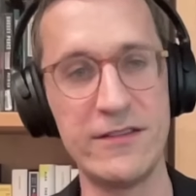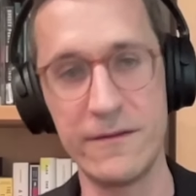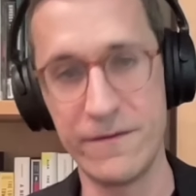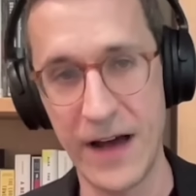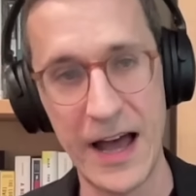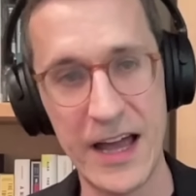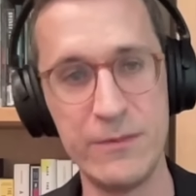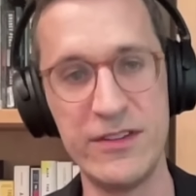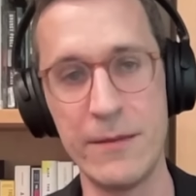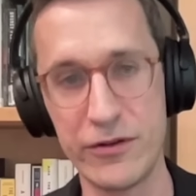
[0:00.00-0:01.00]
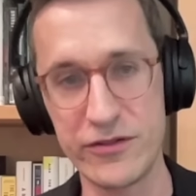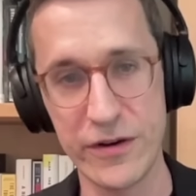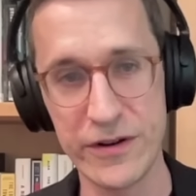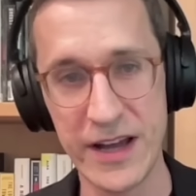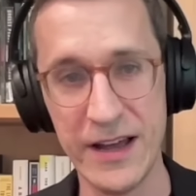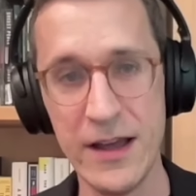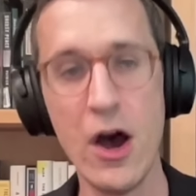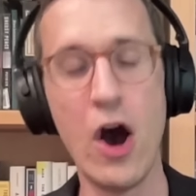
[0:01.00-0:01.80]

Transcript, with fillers: on vibes and persona